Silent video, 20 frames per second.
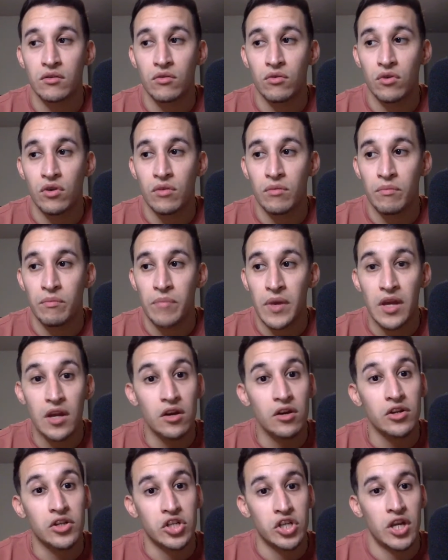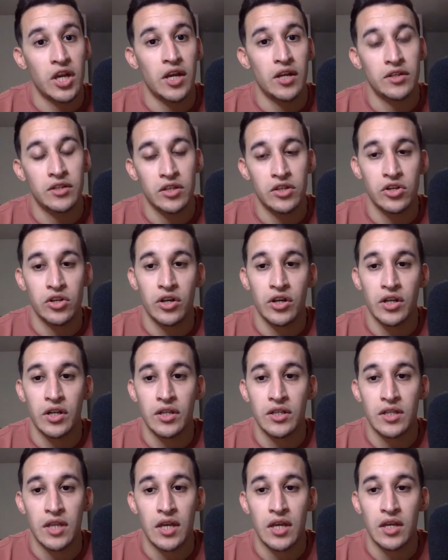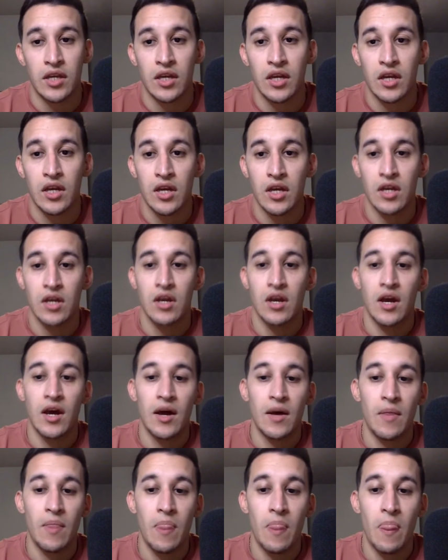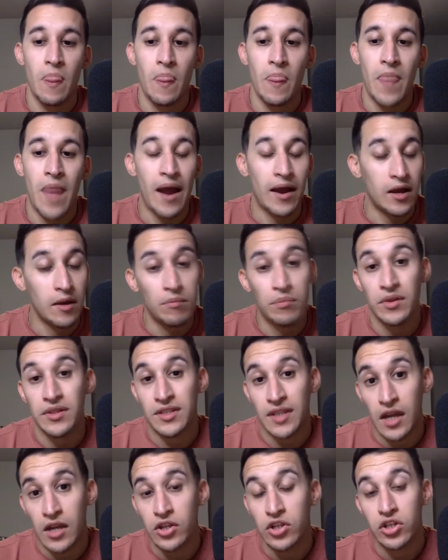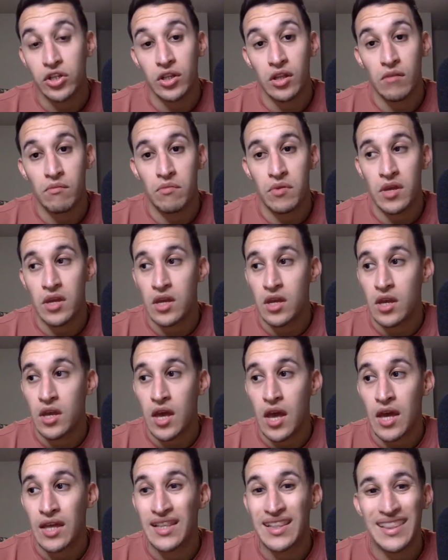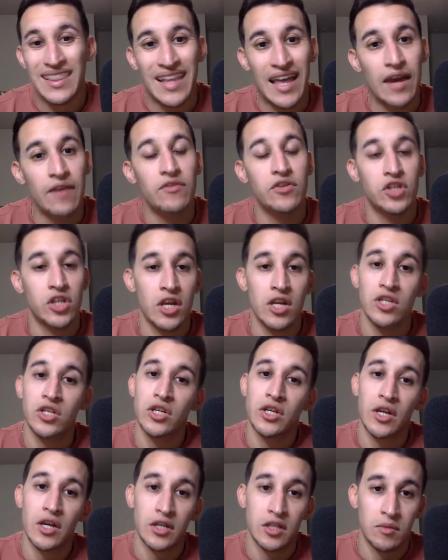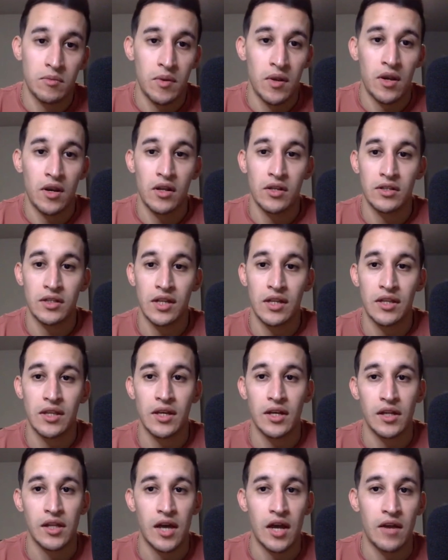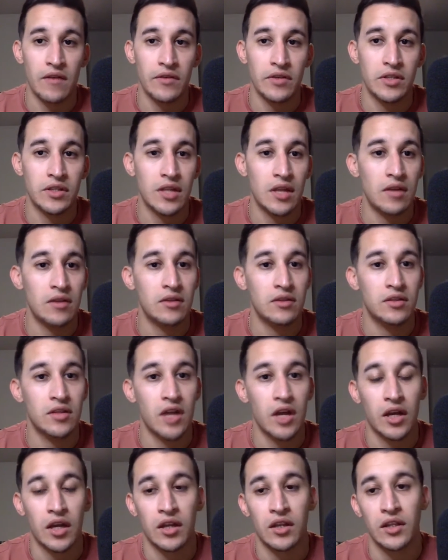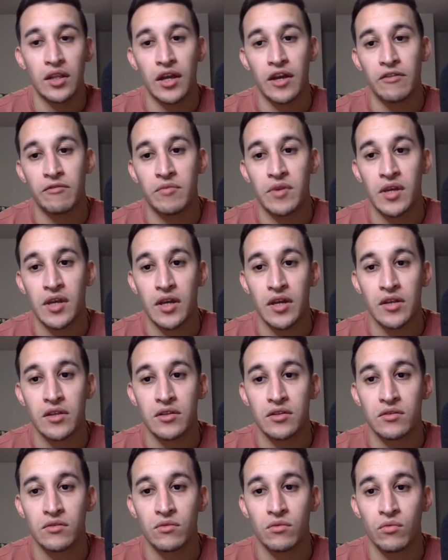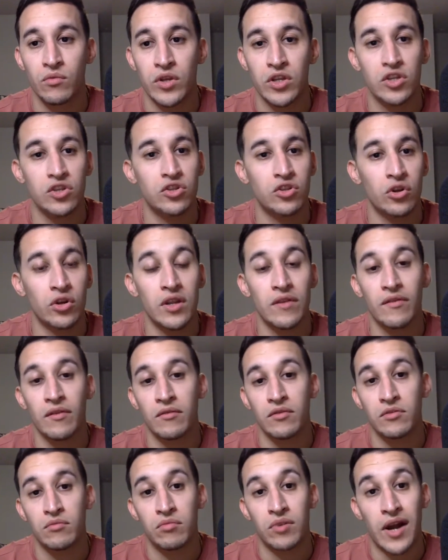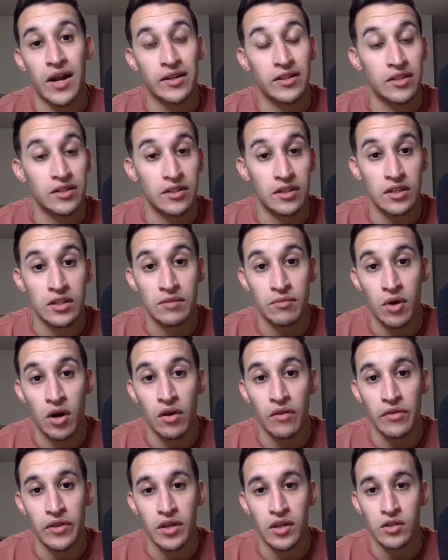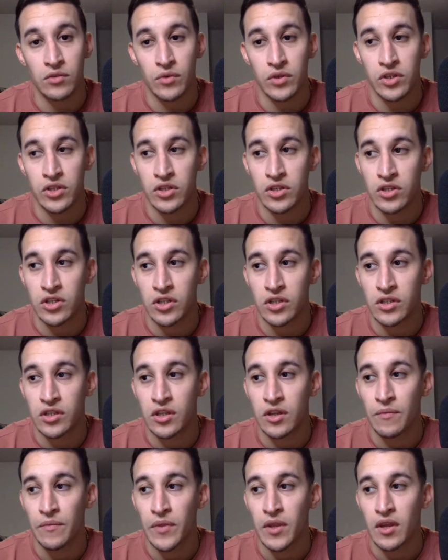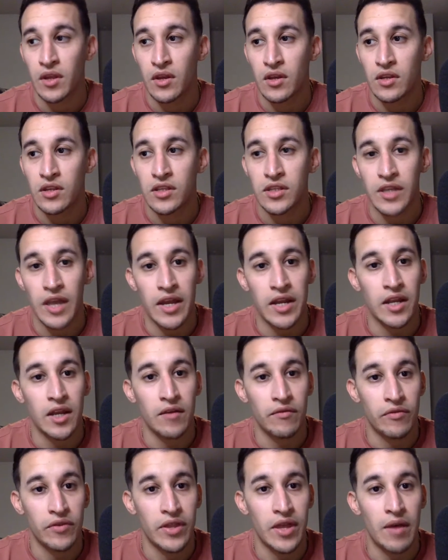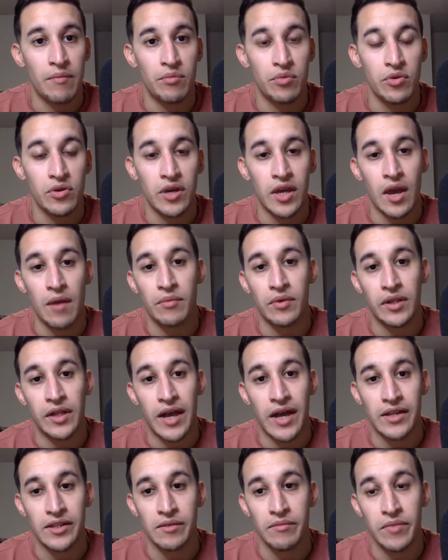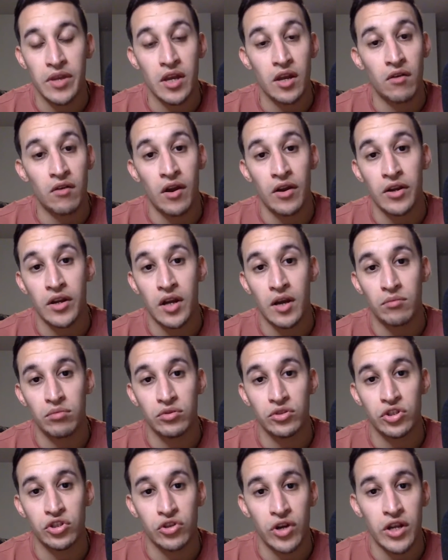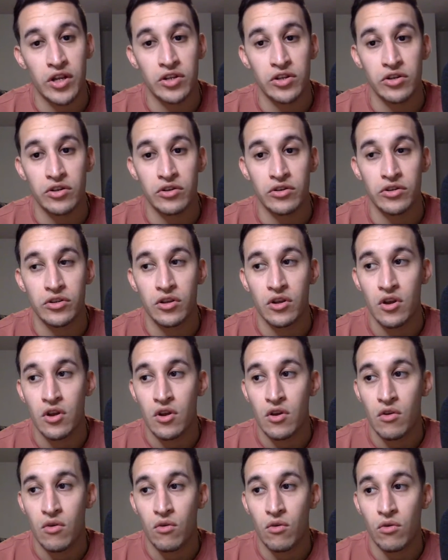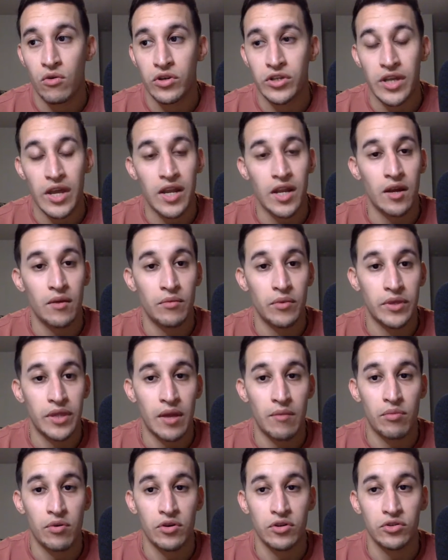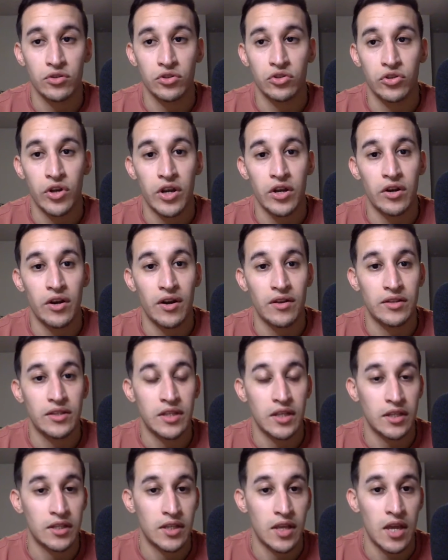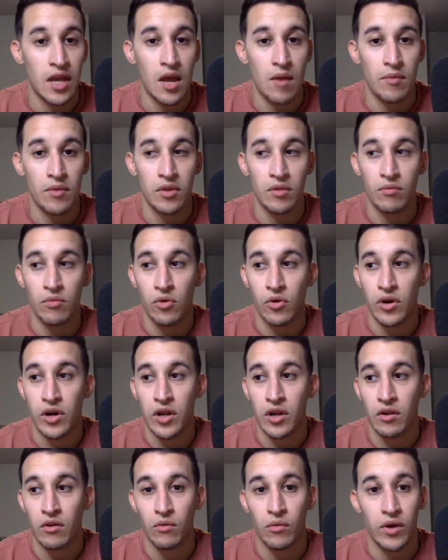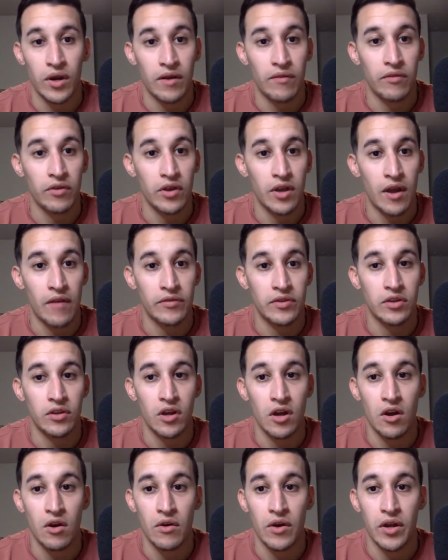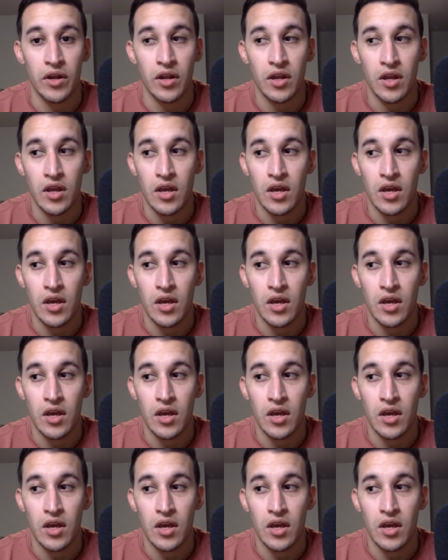or bigger chance that you're going to take. That could potentially be a life-changing experience, and I think a lot of us stay stuck in life because we just don't even practice the small things, which is just signing up for that boot camp class and being around a couple strangers, or signing up with that personal trainer at 6 a.m. in the morning or whenever you have to go, and